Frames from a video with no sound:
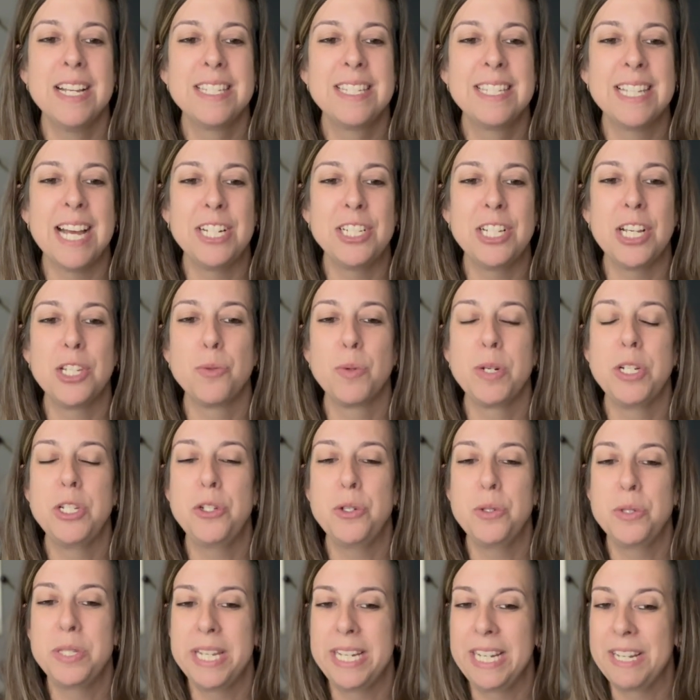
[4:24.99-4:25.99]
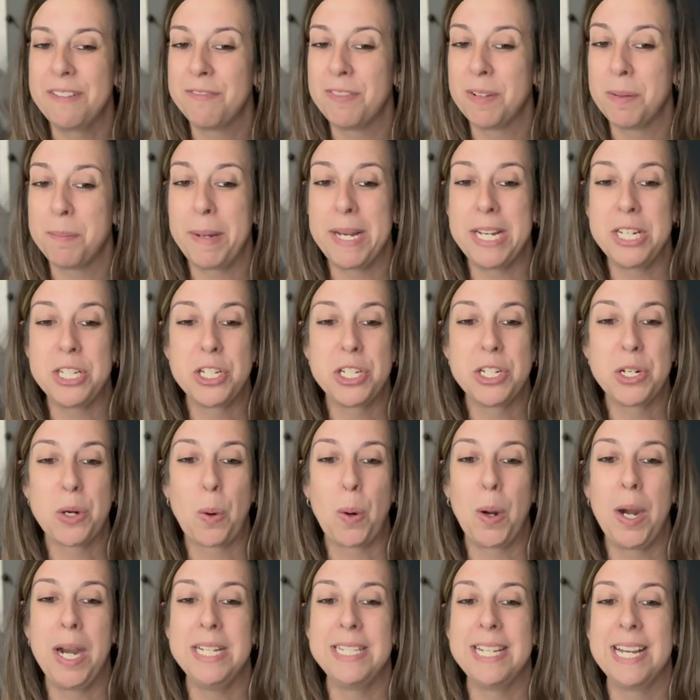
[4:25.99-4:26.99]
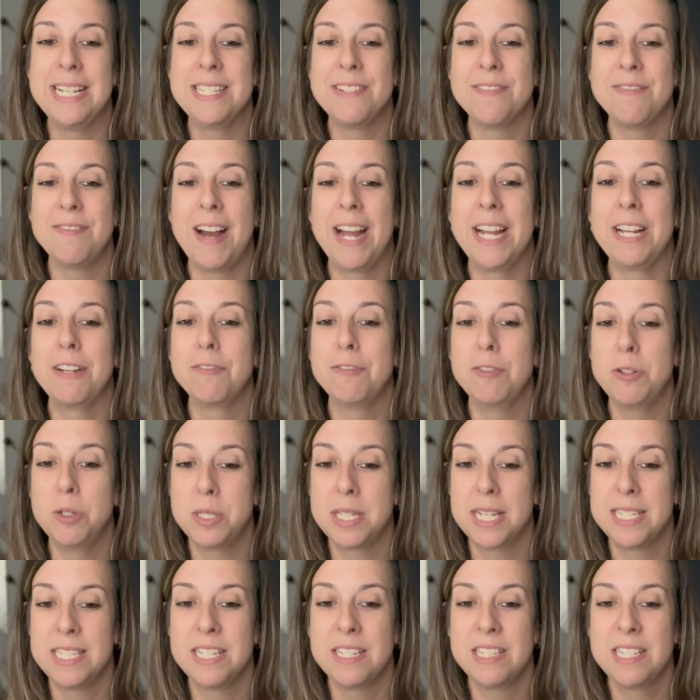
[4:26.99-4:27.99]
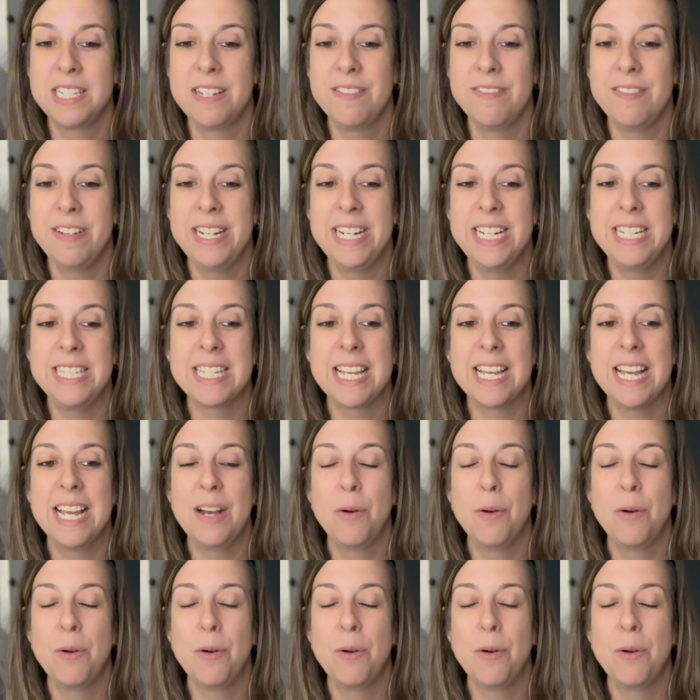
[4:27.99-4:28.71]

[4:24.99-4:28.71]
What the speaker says: such as reducing inflammation or identifying food sensitivities,